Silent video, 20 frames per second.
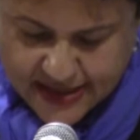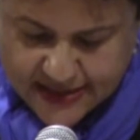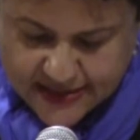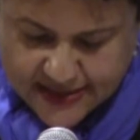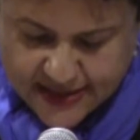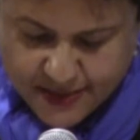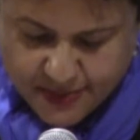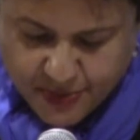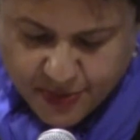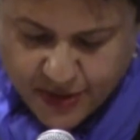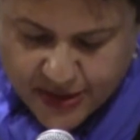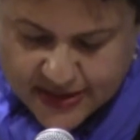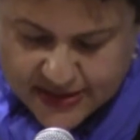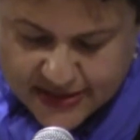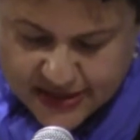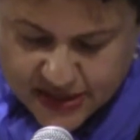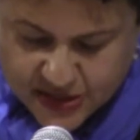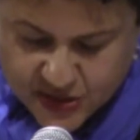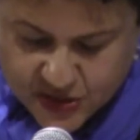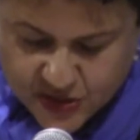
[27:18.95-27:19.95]
as they
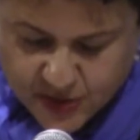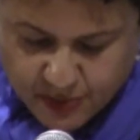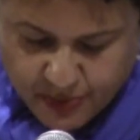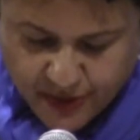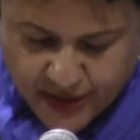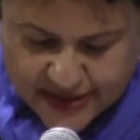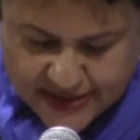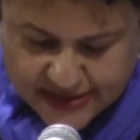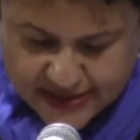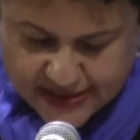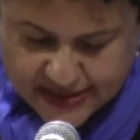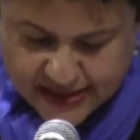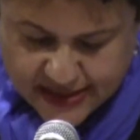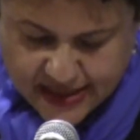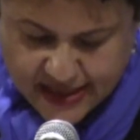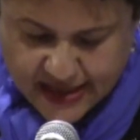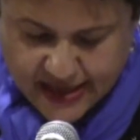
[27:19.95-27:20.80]
press into the present,